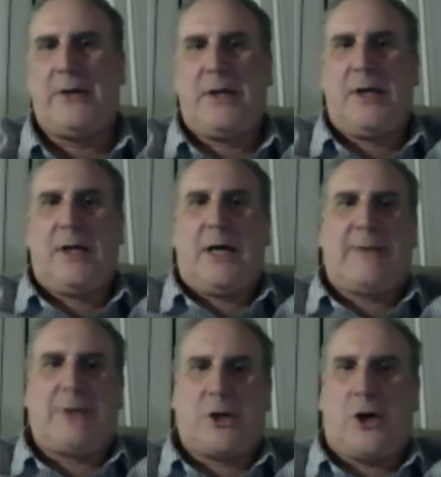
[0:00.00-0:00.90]
have I
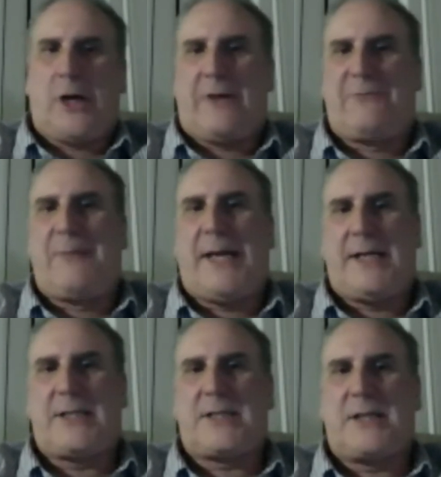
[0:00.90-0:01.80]
got enough
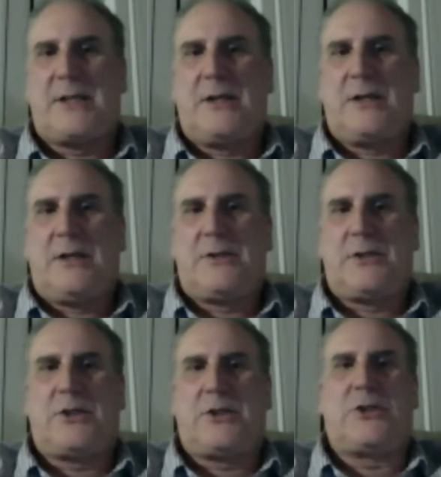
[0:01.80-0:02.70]
bass
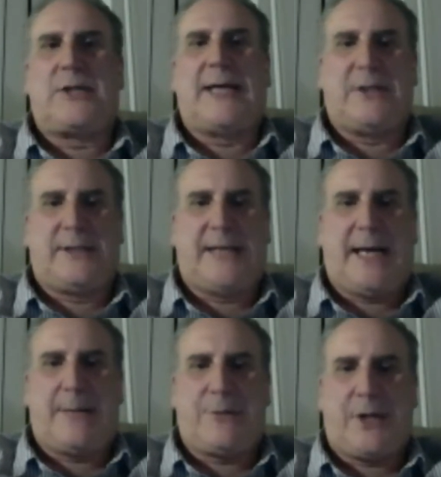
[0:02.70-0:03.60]
to get the depth
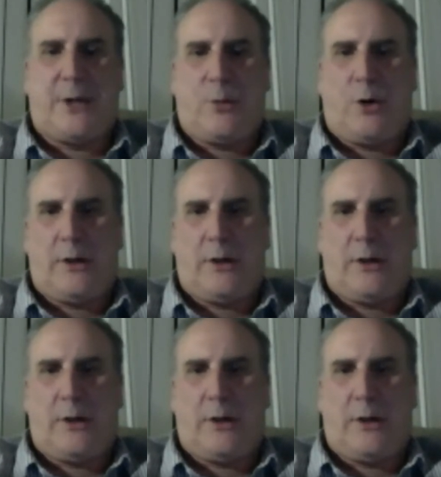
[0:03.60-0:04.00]
that I want?